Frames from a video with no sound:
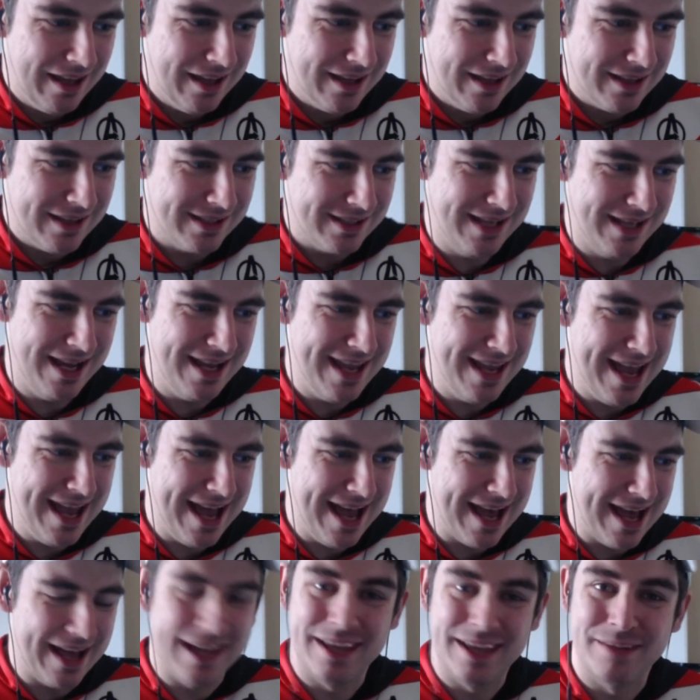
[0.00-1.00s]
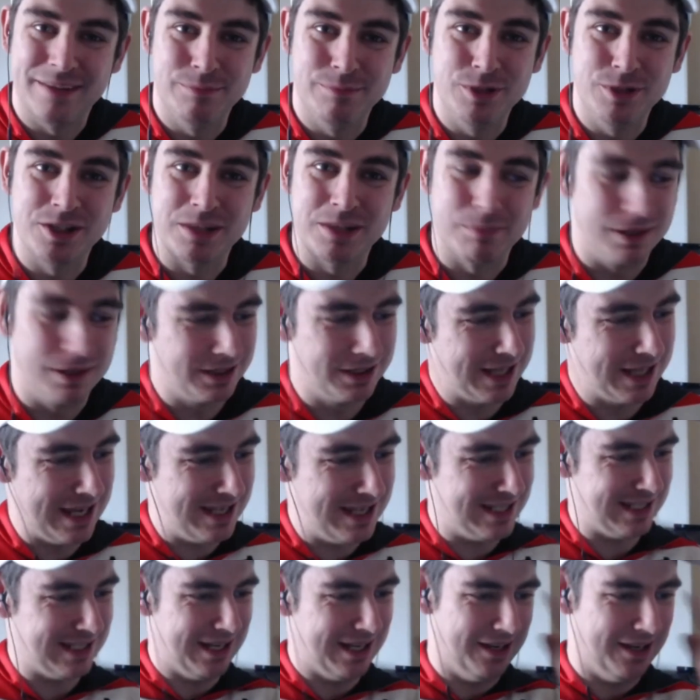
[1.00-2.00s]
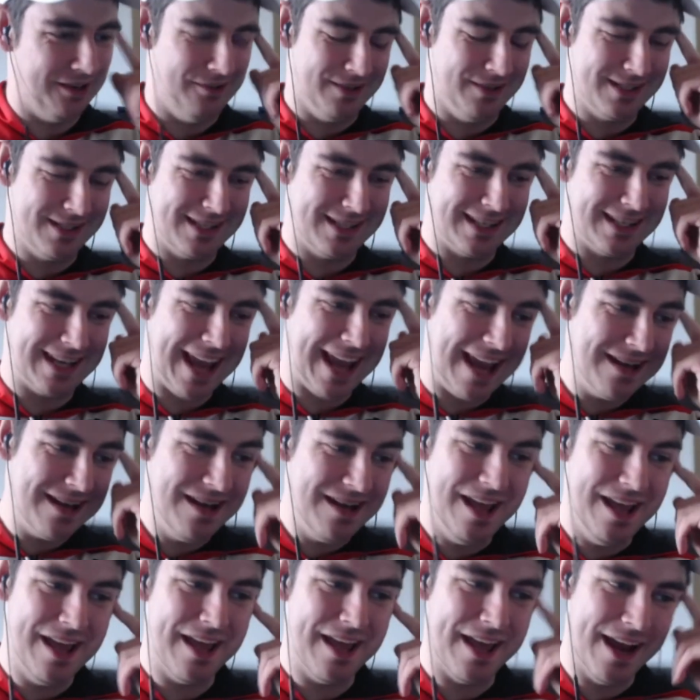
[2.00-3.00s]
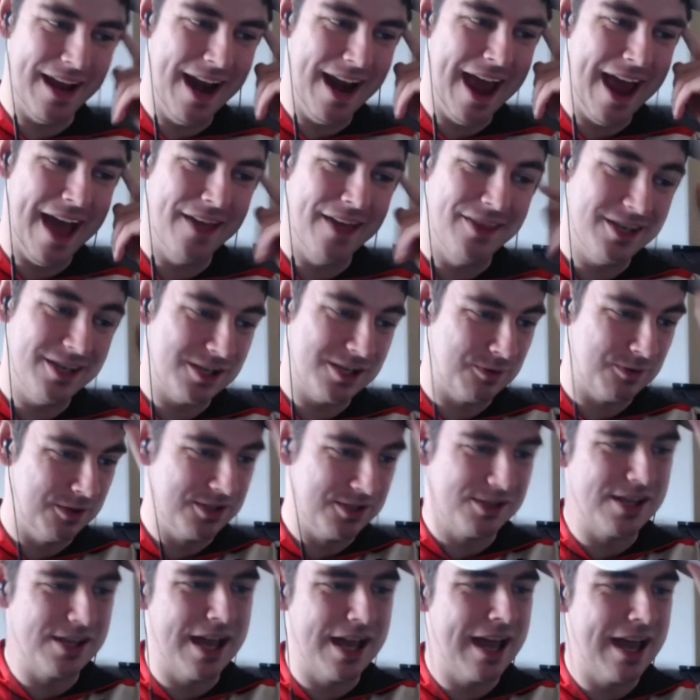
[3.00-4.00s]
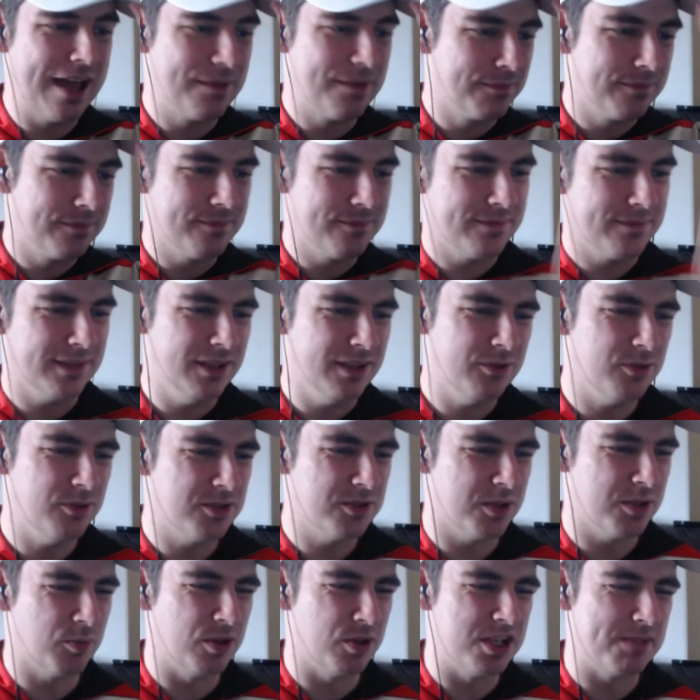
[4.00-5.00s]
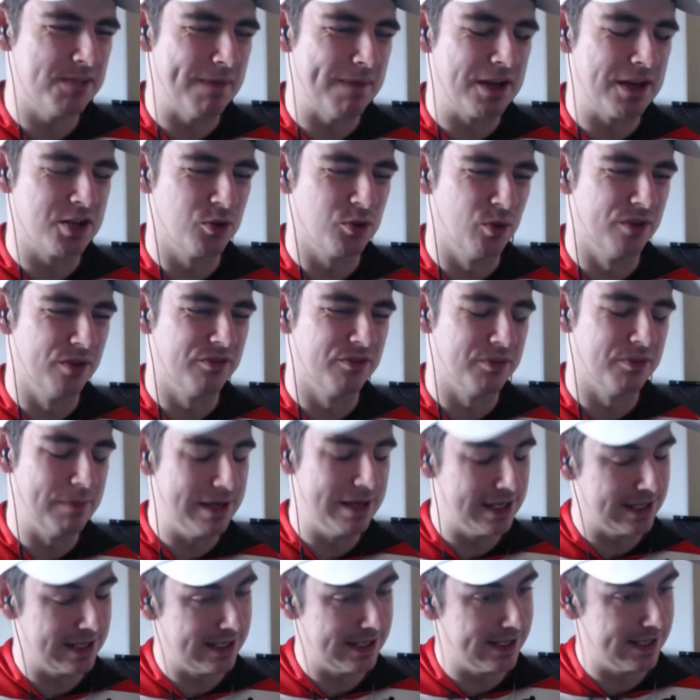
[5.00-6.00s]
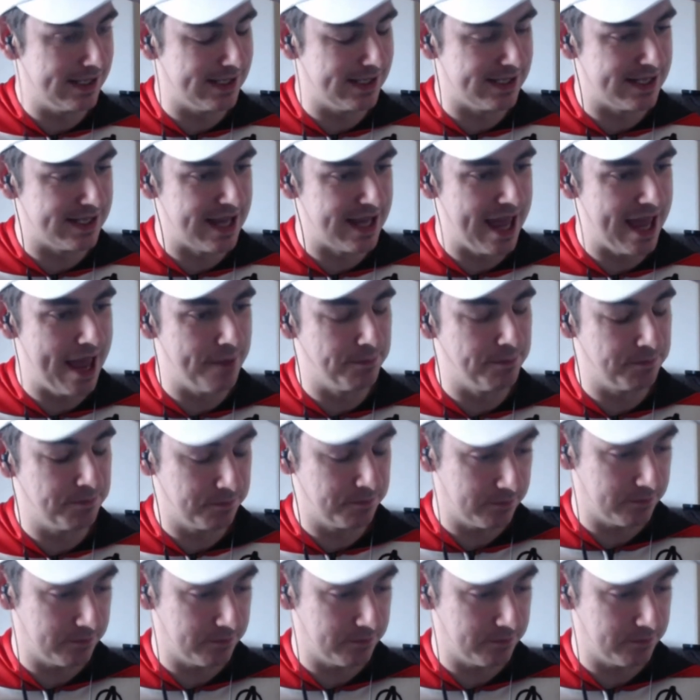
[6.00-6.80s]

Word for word: so yeah, Music Mondays once again. Uh, this one's uh, this one's a pretty special one for me because um,